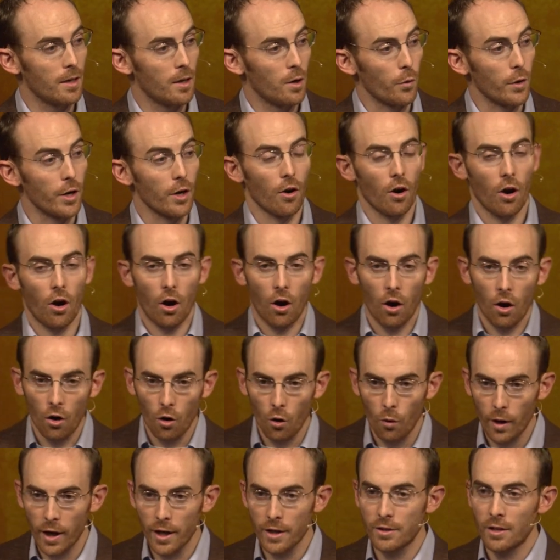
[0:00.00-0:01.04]
We are
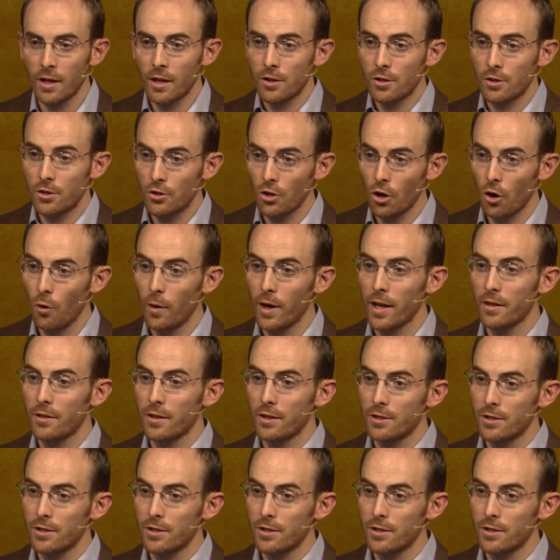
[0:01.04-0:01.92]
always sowing the